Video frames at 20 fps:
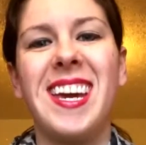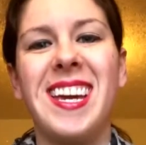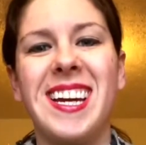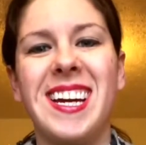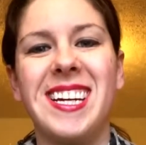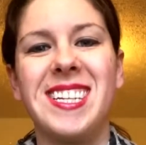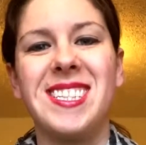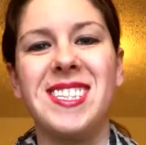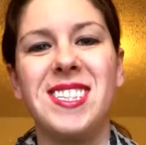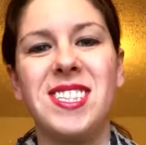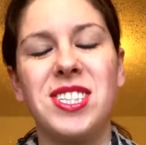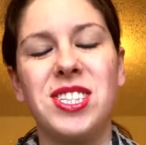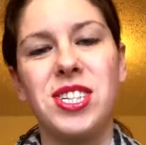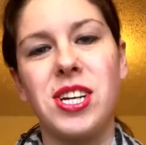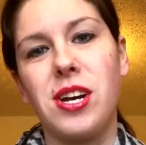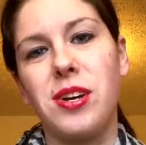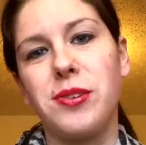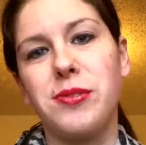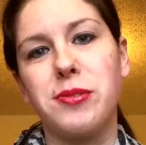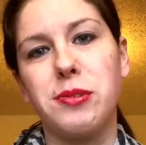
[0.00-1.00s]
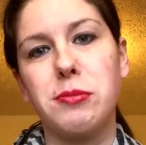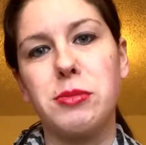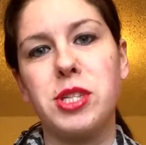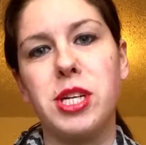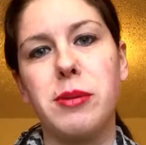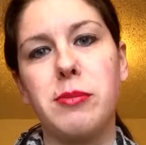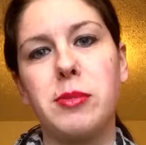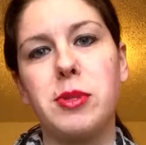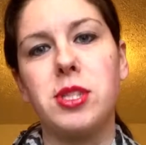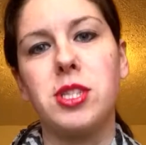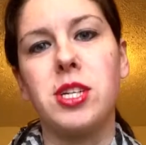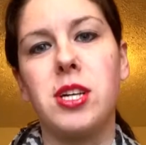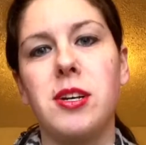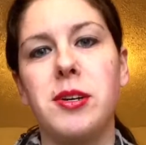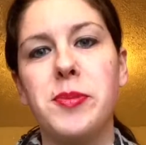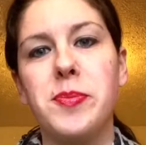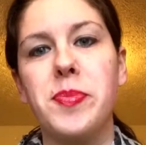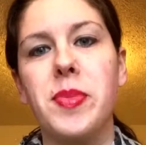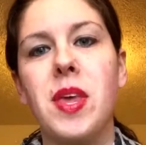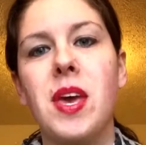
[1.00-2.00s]
Hey guys, it's Chell from Jam with
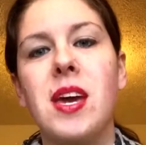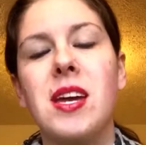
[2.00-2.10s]
Chell.